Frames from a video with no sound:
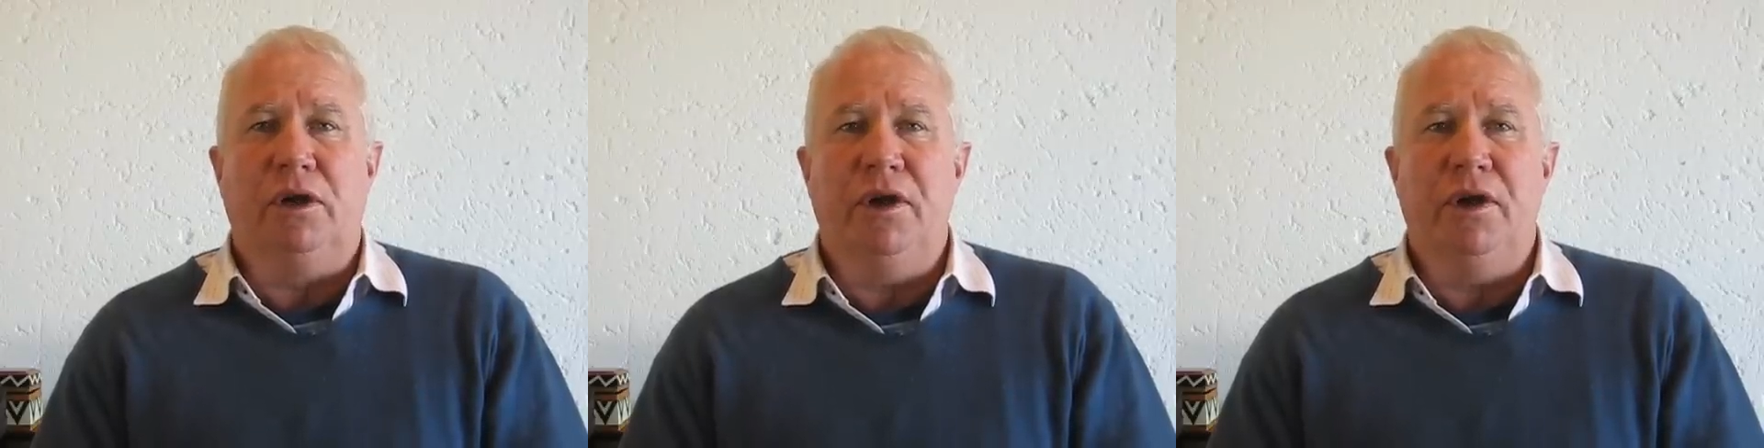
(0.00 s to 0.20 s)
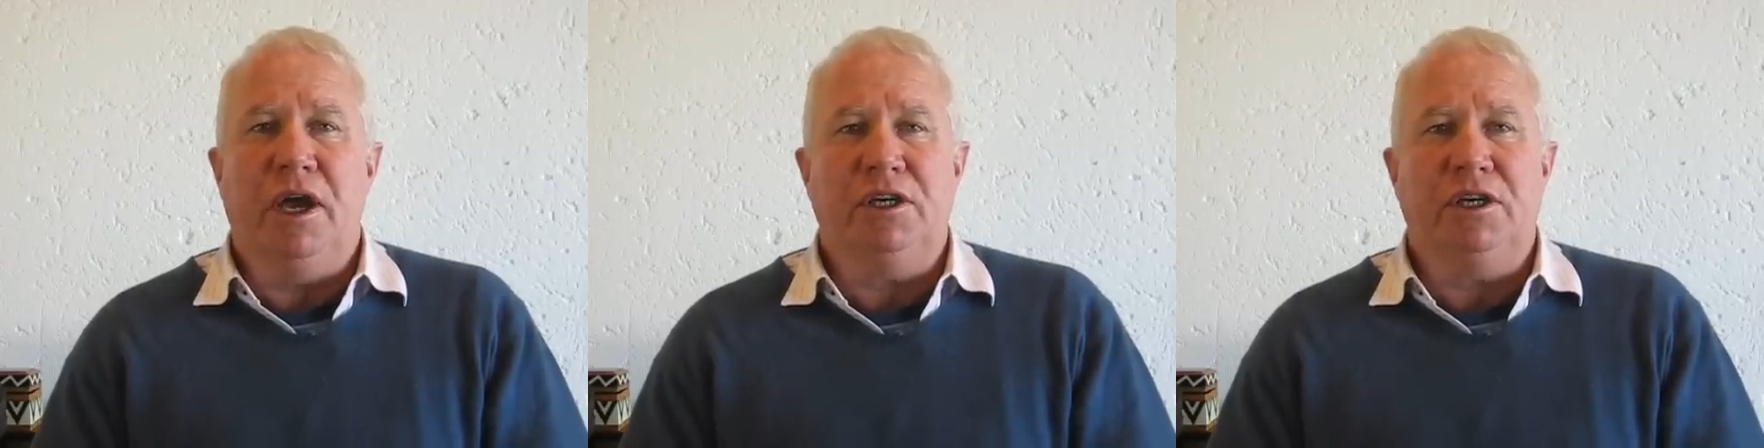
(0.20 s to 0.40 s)

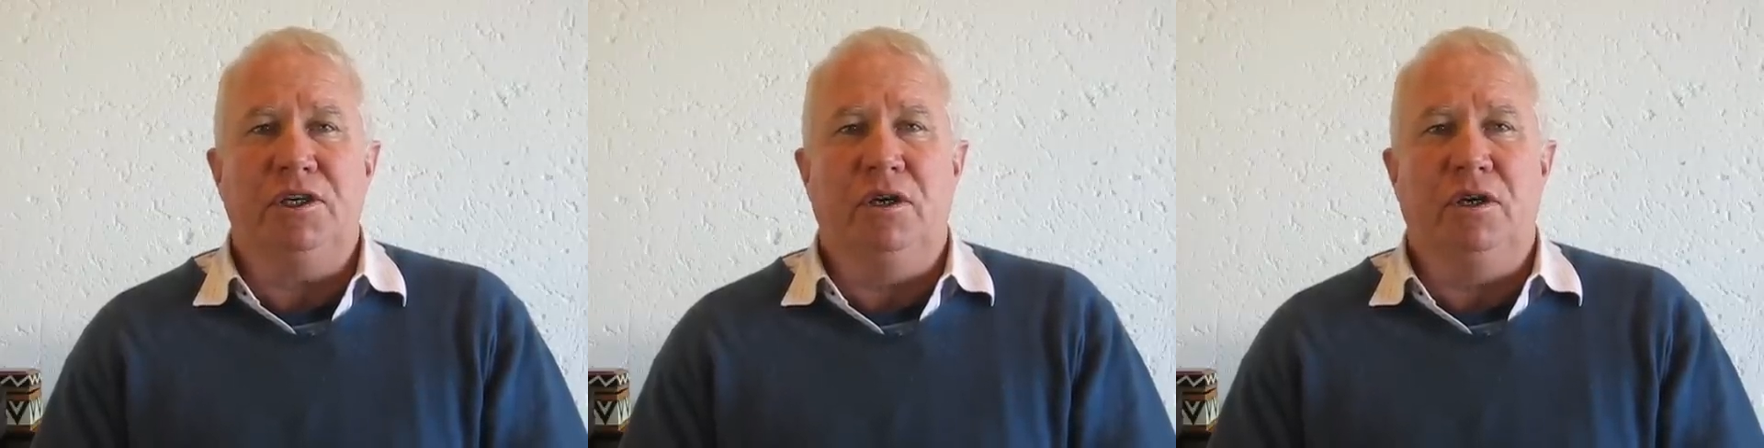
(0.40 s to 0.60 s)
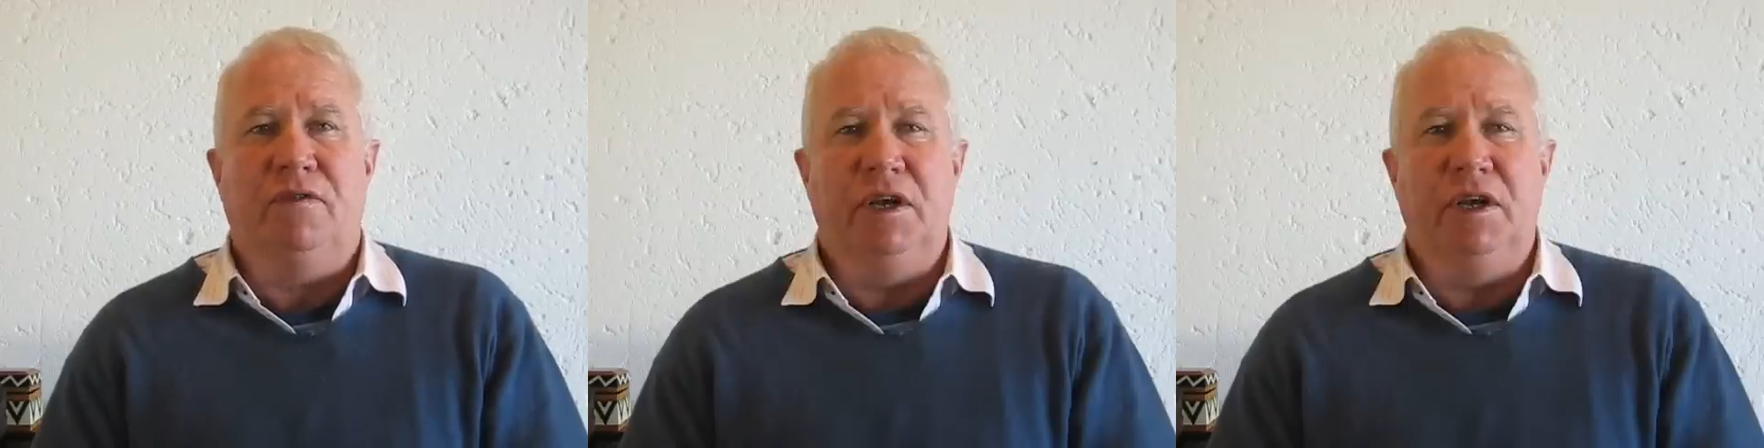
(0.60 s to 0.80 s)

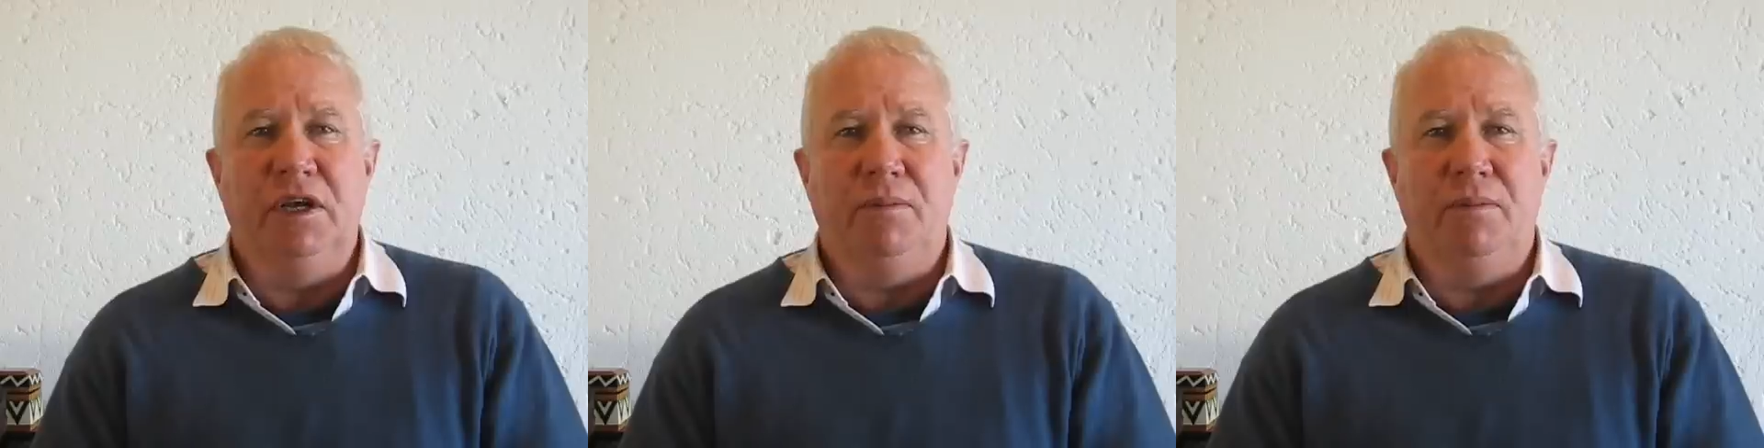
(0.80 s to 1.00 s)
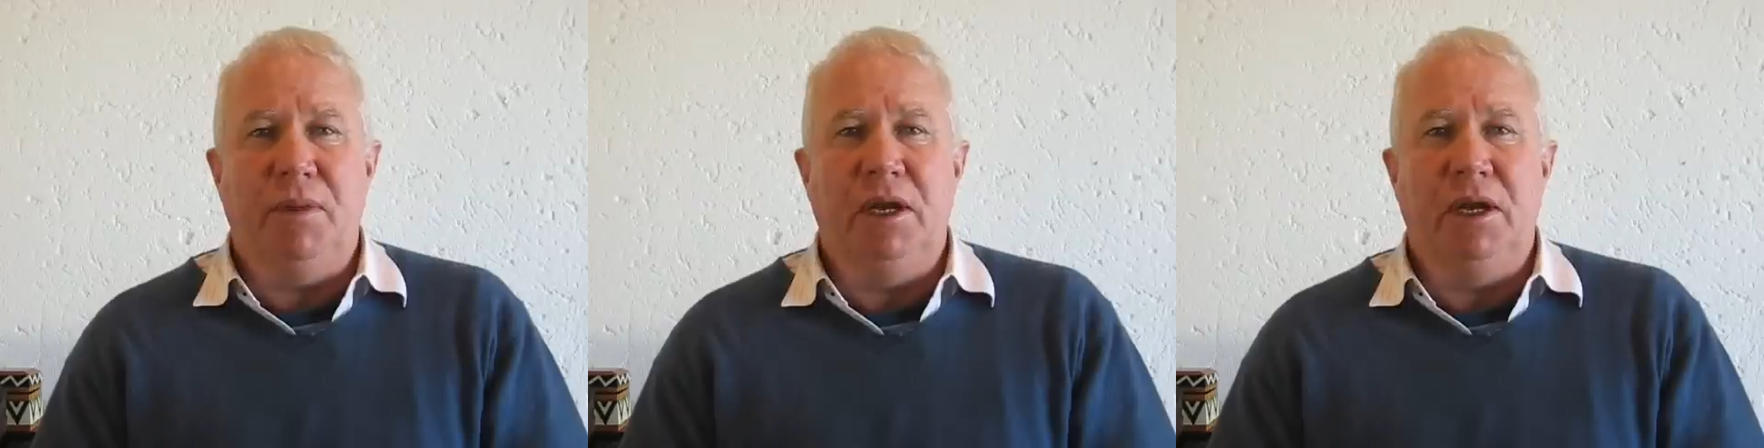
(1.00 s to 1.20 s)
creation of an
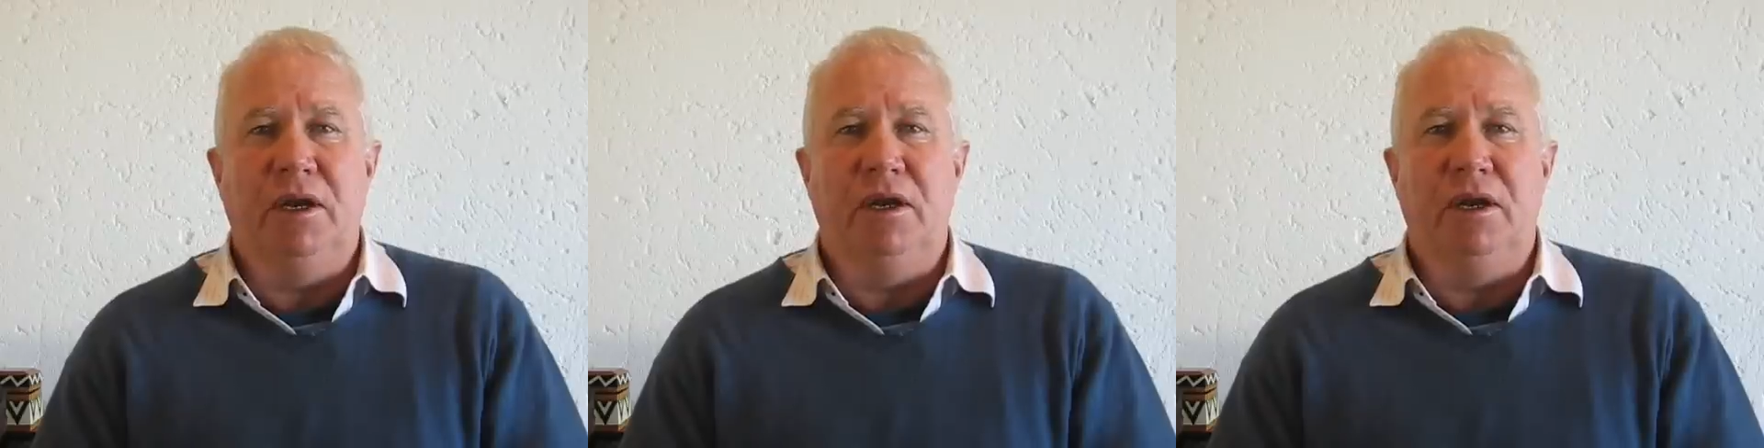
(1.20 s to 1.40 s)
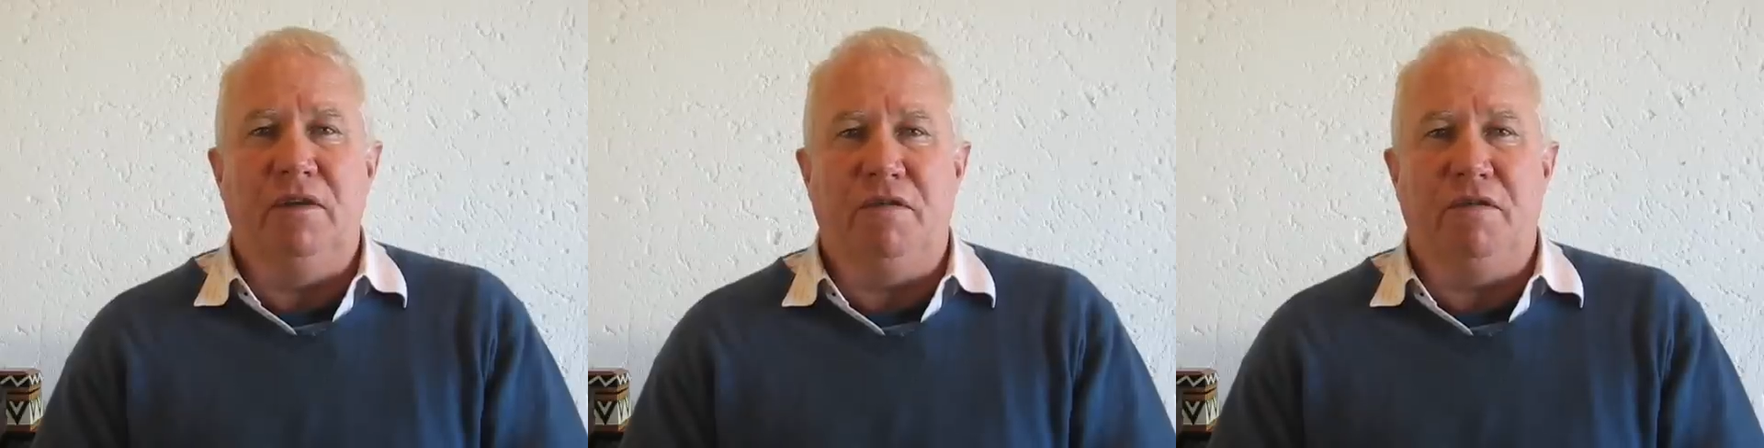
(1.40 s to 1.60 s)

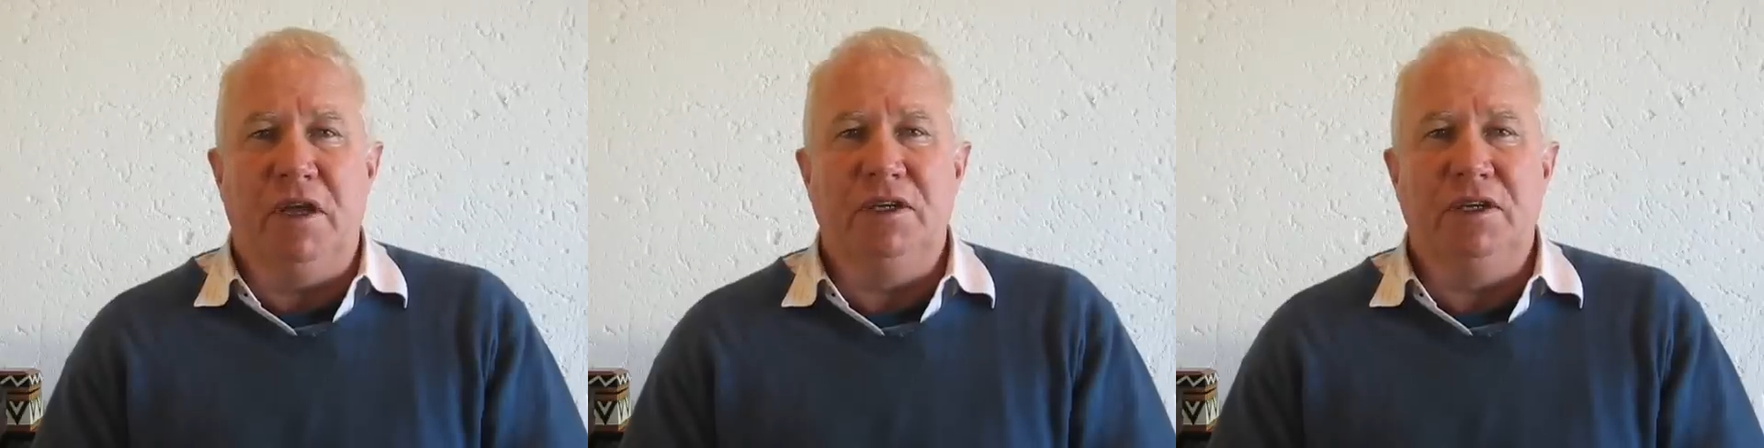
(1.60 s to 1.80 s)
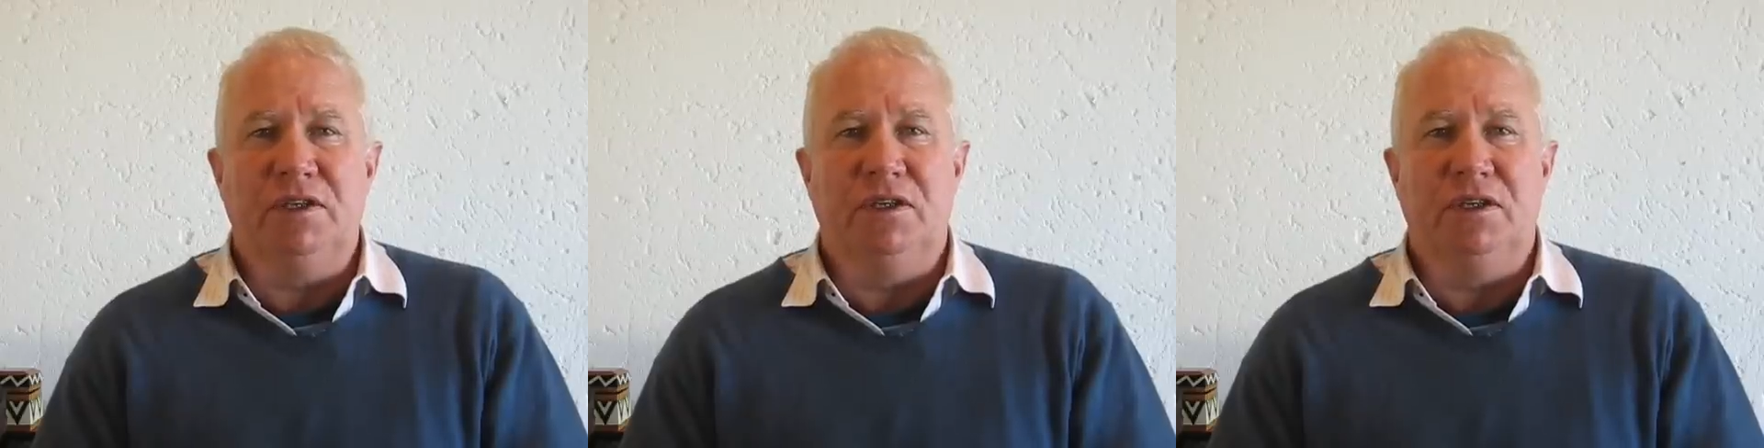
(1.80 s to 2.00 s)
independent defence